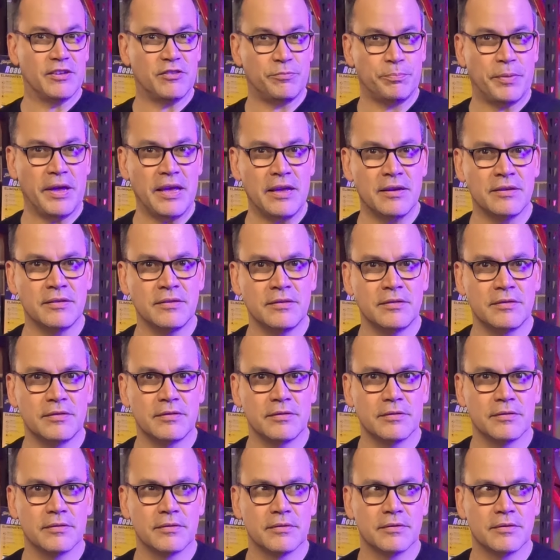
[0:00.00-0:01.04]

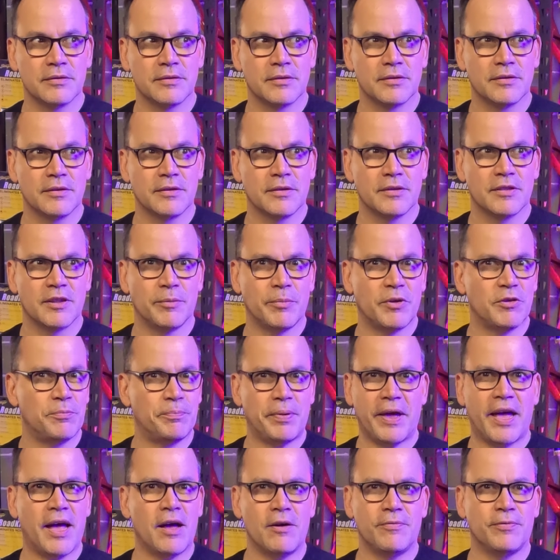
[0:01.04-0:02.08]
speakers, the most
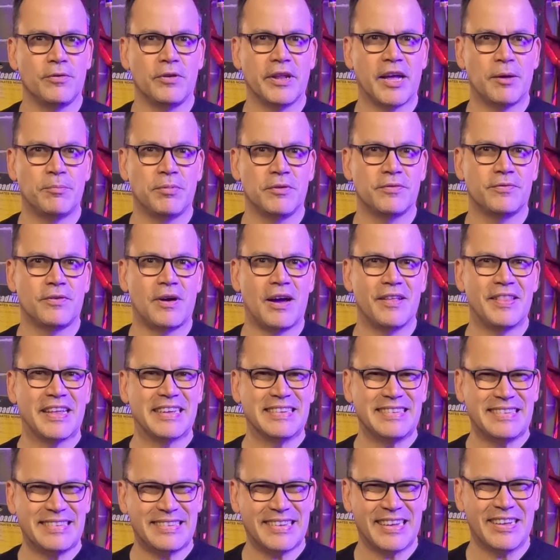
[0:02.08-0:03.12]
powerful amplifier they
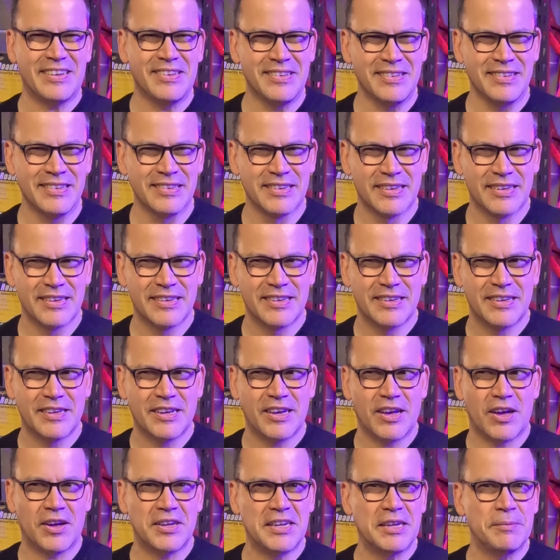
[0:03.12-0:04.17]
sell
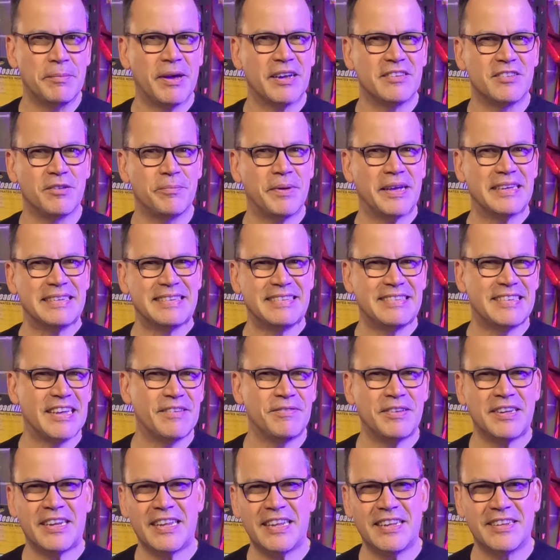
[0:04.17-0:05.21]
only makes about
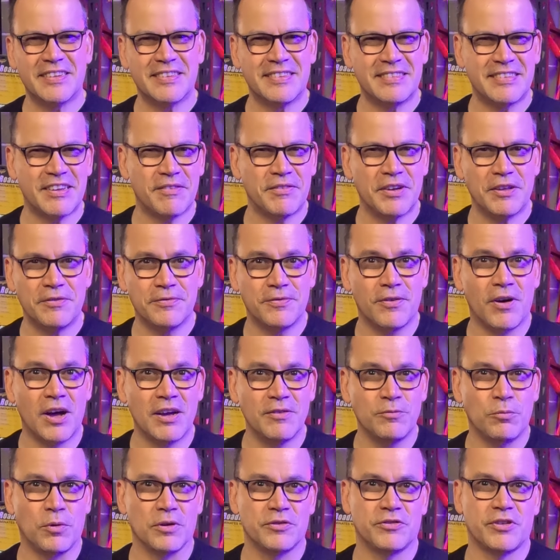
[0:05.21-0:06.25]
70 to
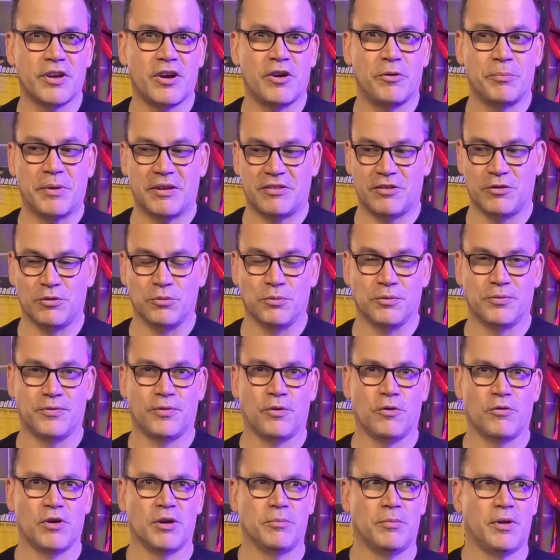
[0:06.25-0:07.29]
75 watts RMS into a
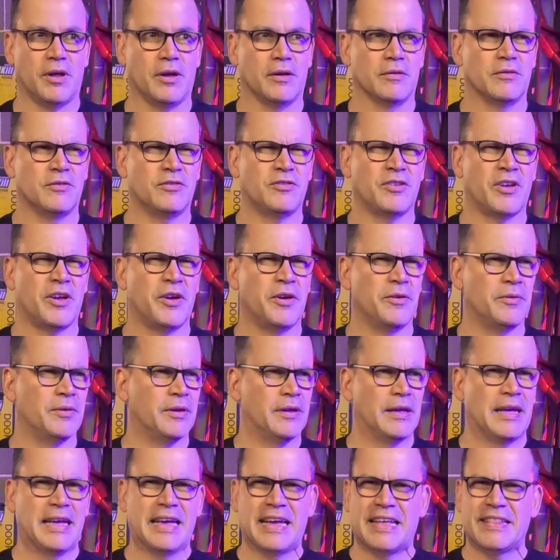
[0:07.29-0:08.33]
4-ohm load. So
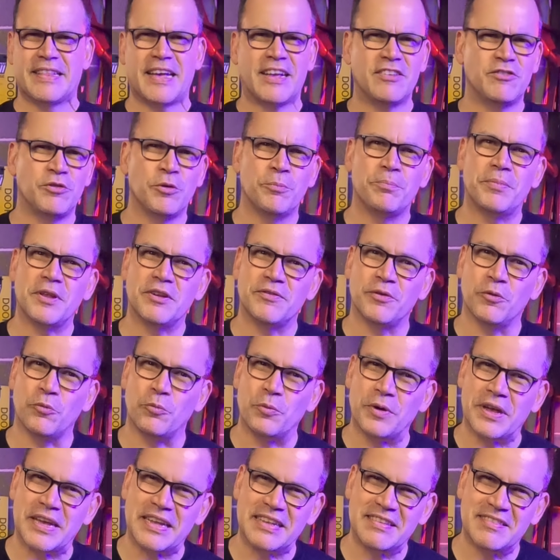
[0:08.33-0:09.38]
that's a bit of a
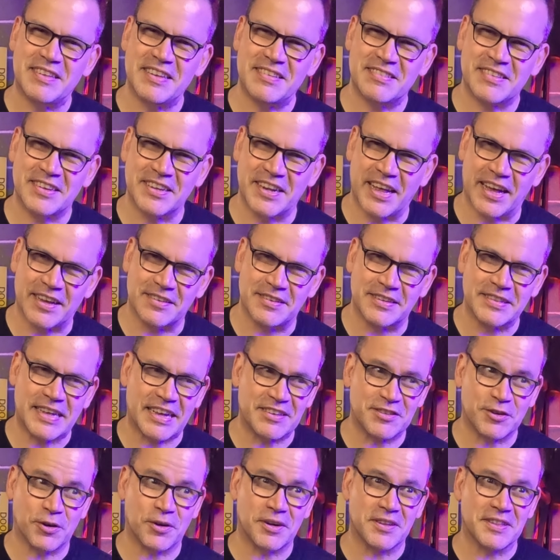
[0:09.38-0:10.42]
weird disconnect, and
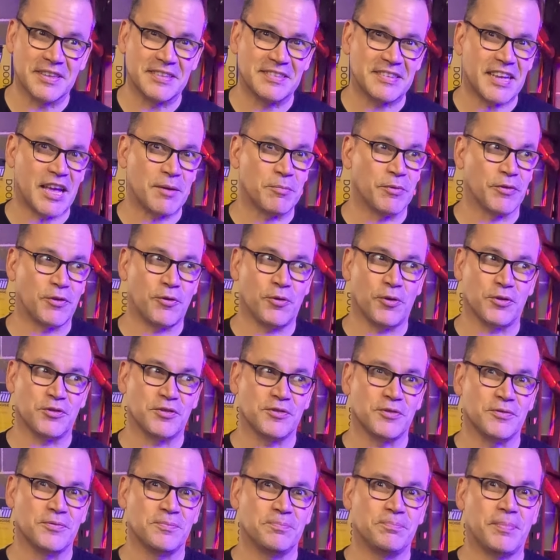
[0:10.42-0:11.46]
that's kind of the same across
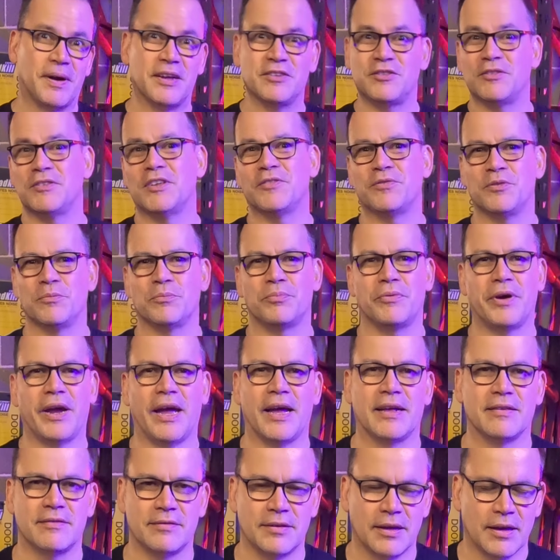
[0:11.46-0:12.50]
a bunch of different
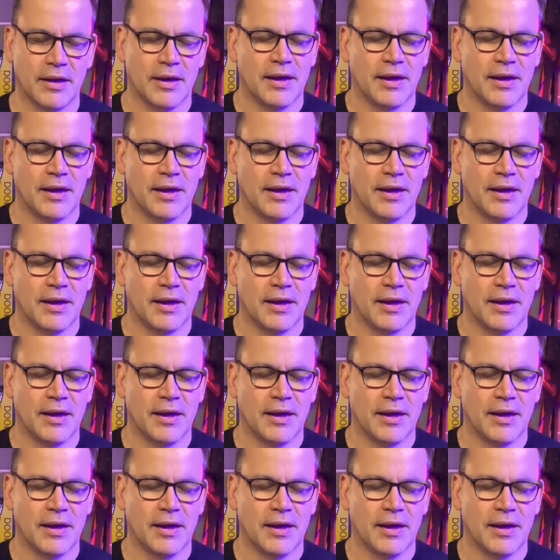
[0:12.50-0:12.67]
brands.